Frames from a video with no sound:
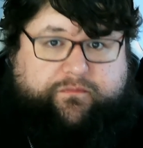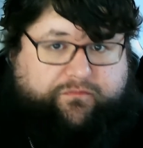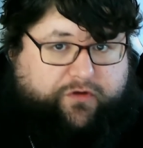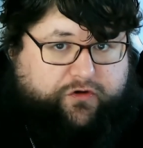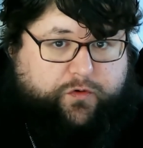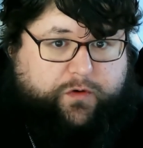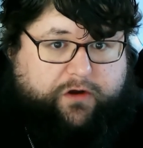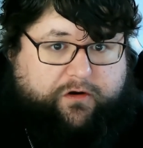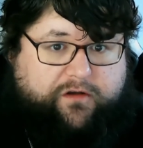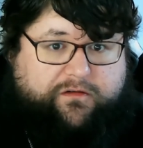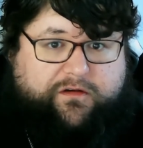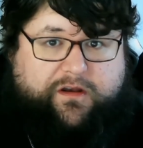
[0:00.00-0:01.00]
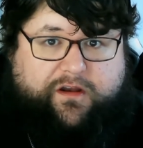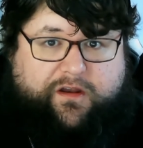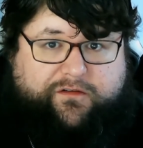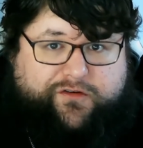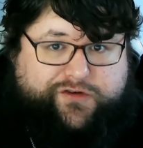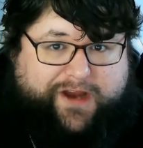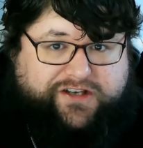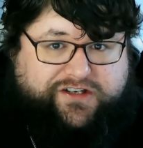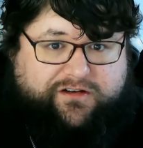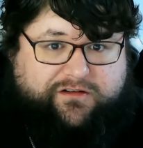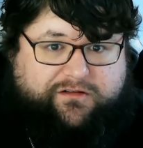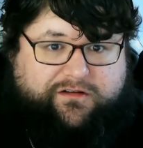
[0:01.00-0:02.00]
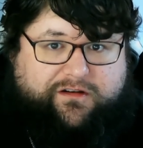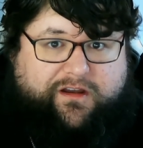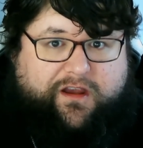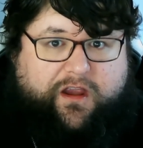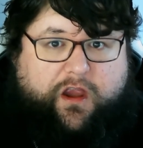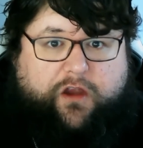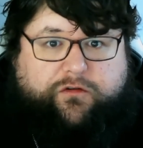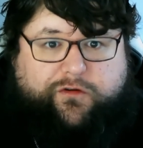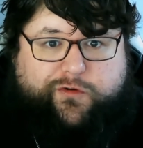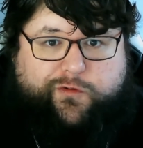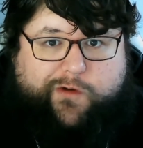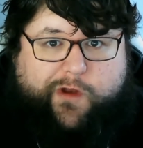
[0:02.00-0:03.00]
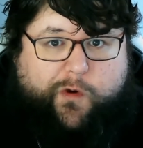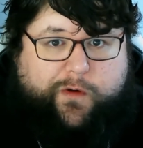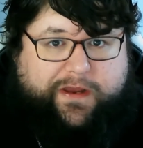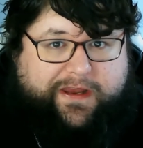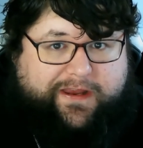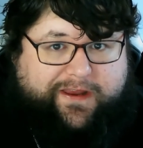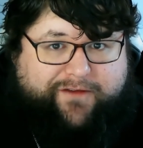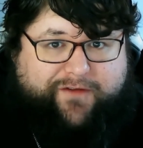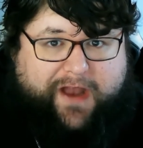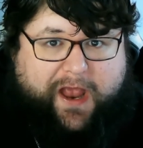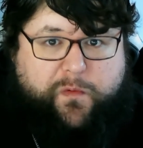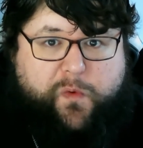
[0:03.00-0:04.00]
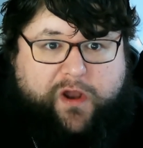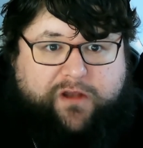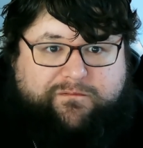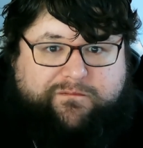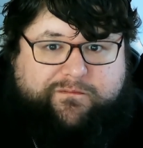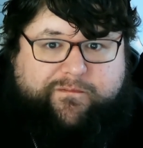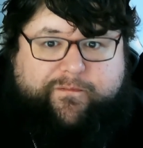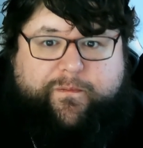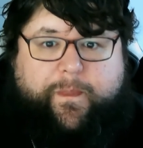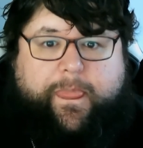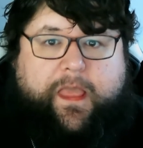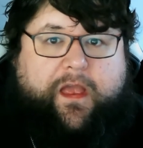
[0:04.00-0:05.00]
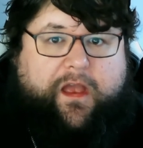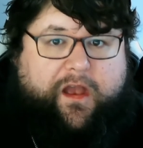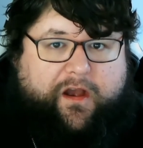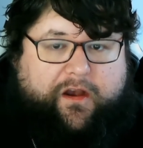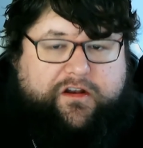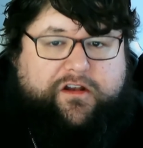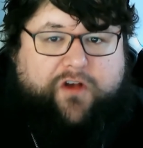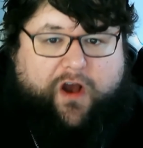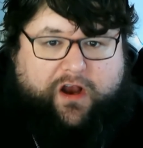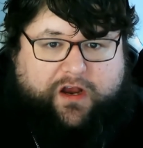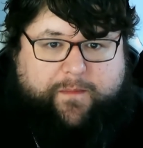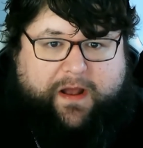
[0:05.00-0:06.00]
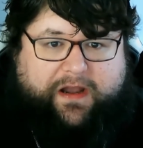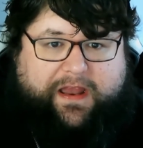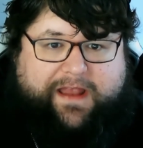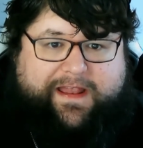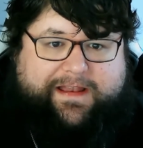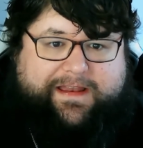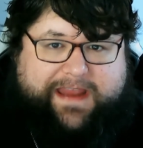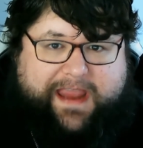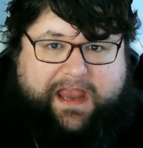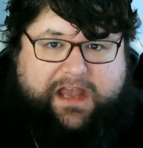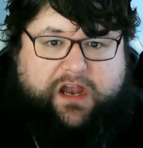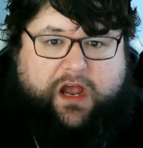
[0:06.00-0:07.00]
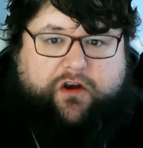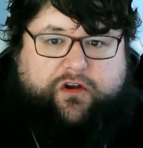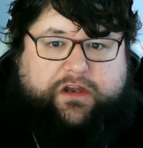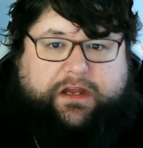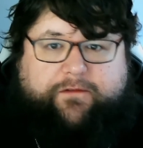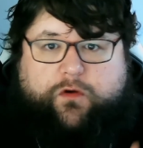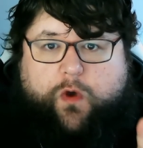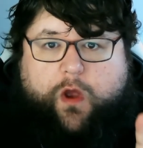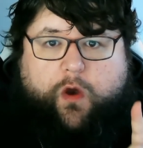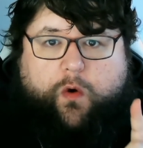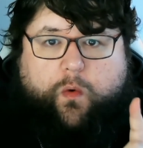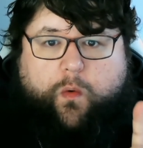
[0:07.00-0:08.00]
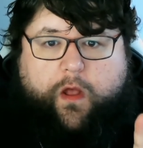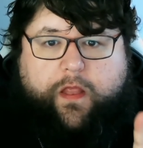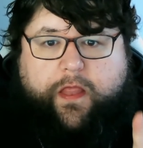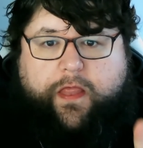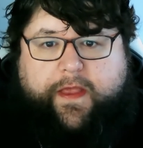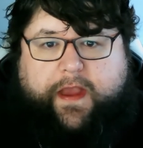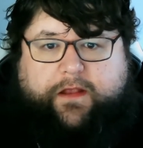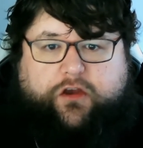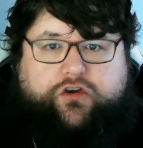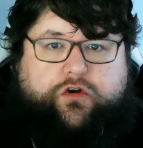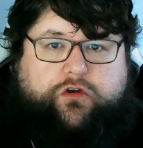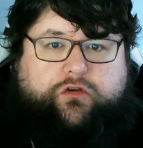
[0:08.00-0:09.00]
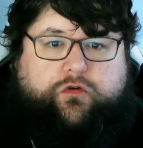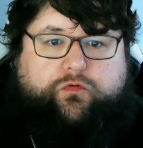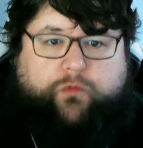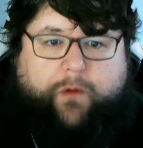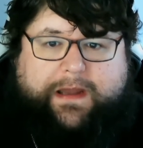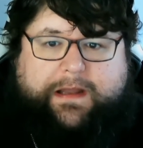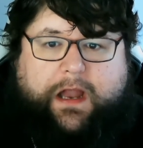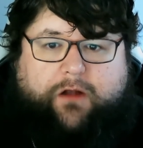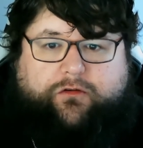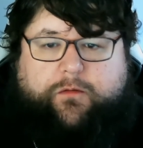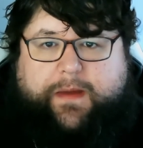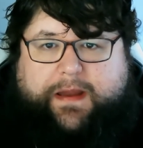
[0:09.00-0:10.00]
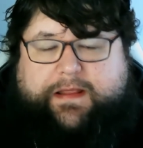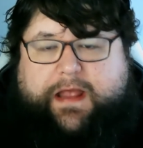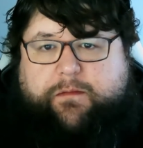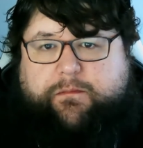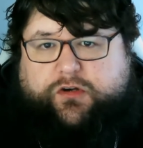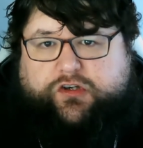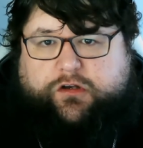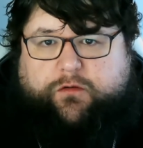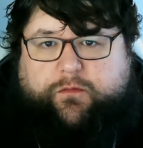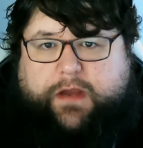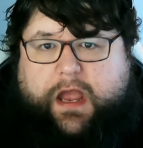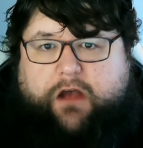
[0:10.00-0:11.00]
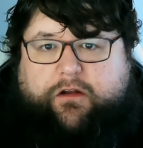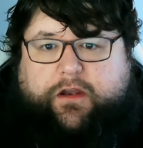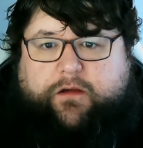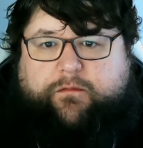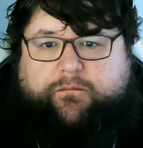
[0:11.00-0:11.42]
Did you hear it? Did you catch it? Did you know he even had one? I'm going to talk about it, and at the end, I'm going to give you one thing that you can do right now to make that mission a reality.